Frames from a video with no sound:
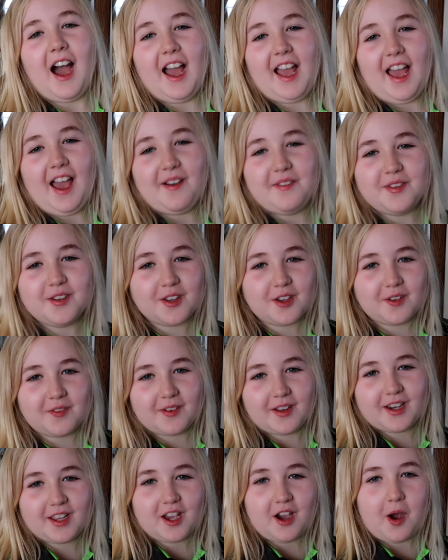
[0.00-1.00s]
I have a new
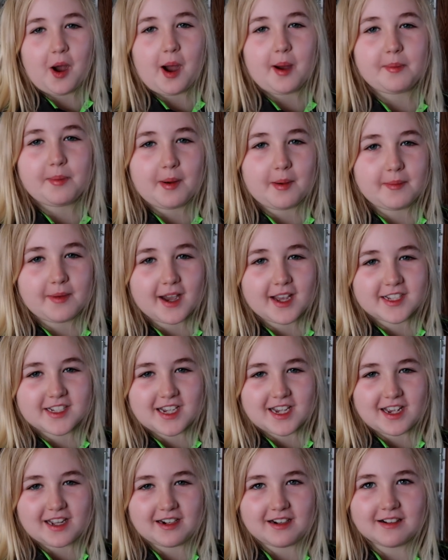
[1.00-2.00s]
video up on my
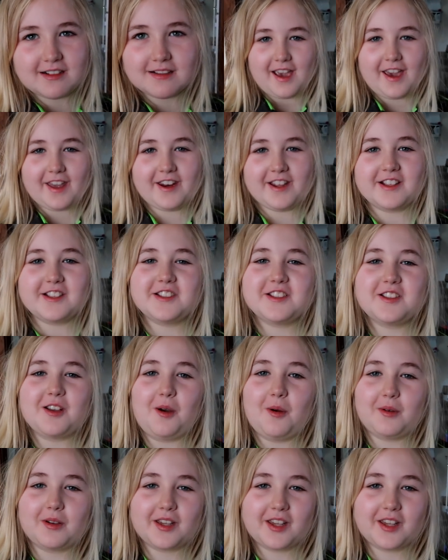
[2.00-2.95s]
channel and it's so